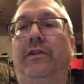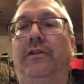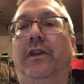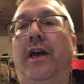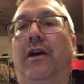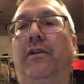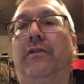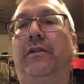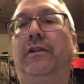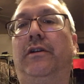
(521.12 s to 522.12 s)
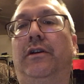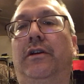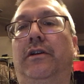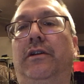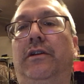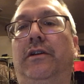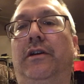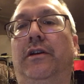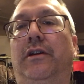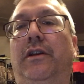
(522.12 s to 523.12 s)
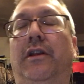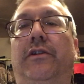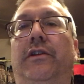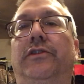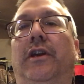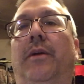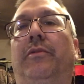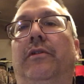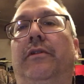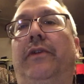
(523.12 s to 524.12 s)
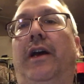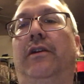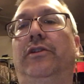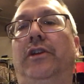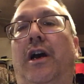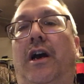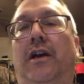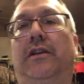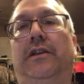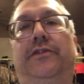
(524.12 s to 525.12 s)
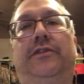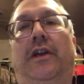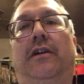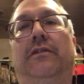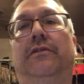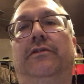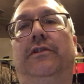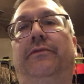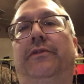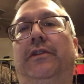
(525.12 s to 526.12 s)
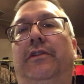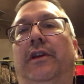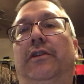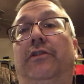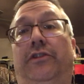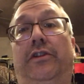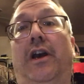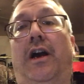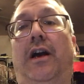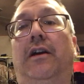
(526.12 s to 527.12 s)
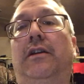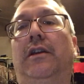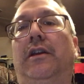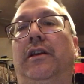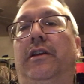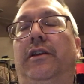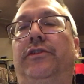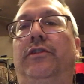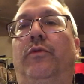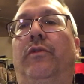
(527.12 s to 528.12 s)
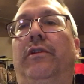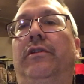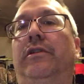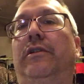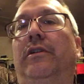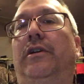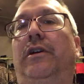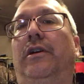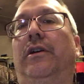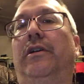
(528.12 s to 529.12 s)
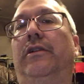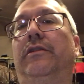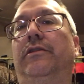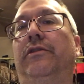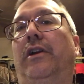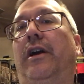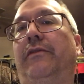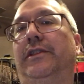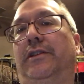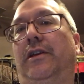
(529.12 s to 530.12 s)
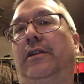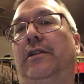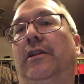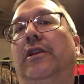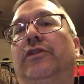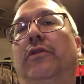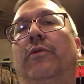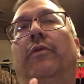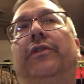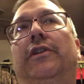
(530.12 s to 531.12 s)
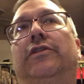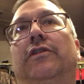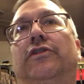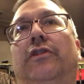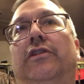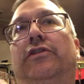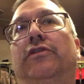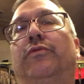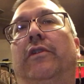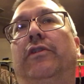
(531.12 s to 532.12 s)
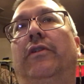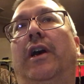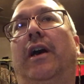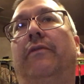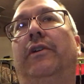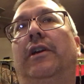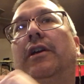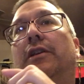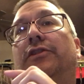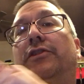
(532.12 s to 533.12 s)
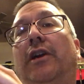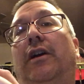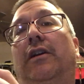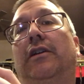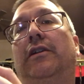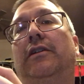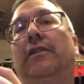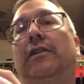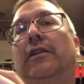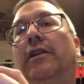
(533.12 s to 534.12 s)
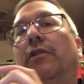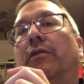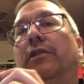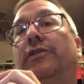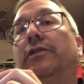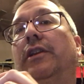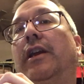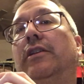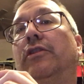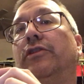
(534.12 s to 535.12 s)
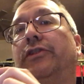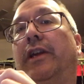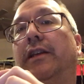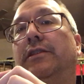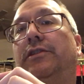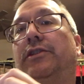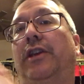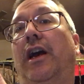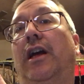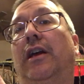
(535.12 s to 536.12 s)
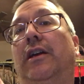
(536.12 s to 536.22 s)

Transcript: Now, another example of how ya can sound different than ya is in the word nravitsa. So with these constructions where you have tsa, or it looks like tsya,